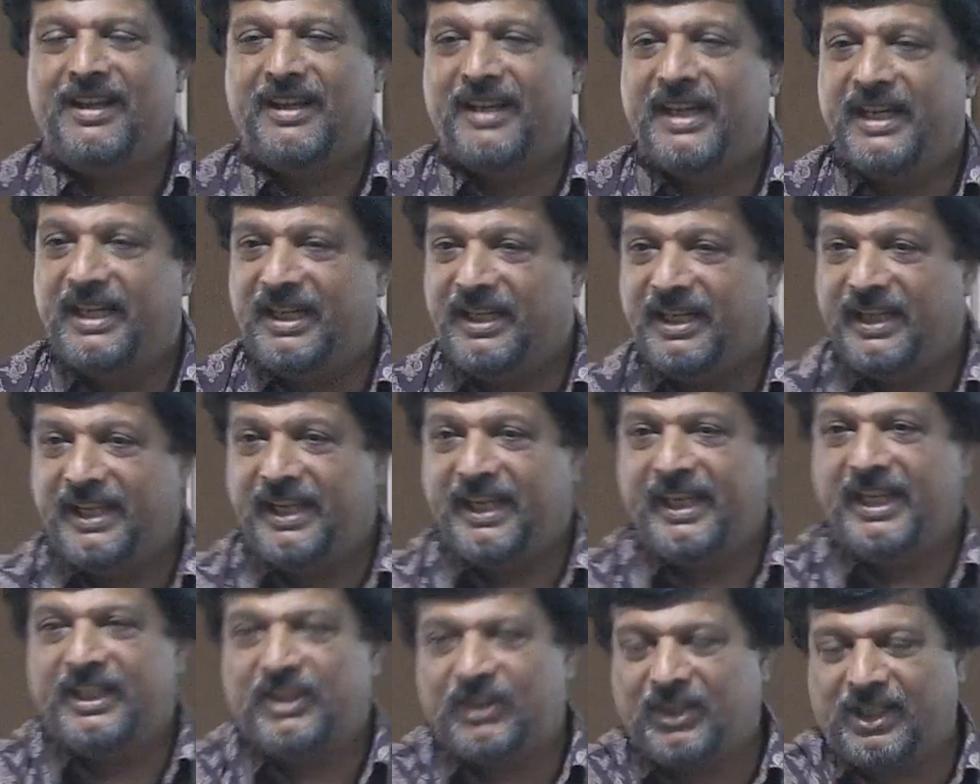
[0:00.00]
In
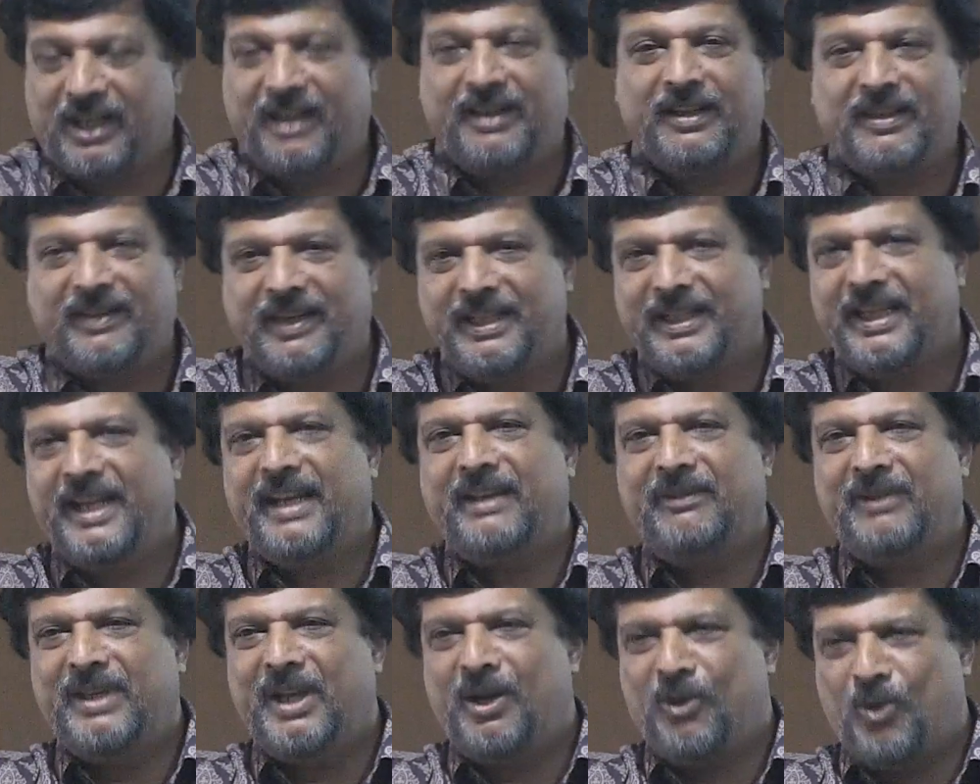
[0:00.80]
each country, they
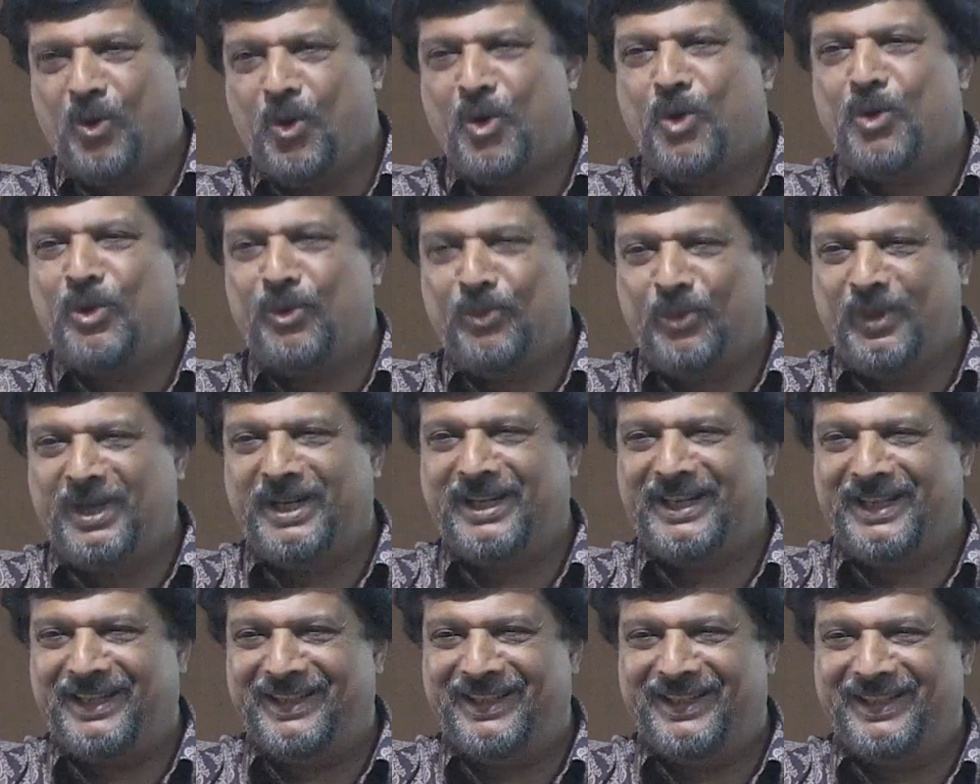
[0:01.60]
have their own
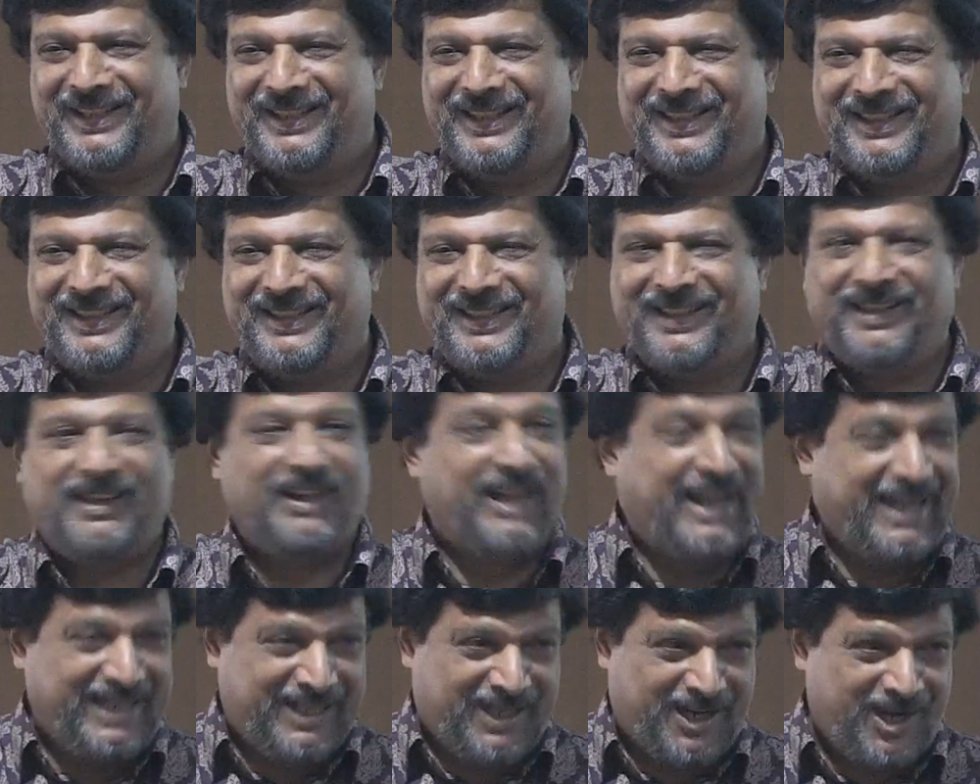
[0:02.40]
word, like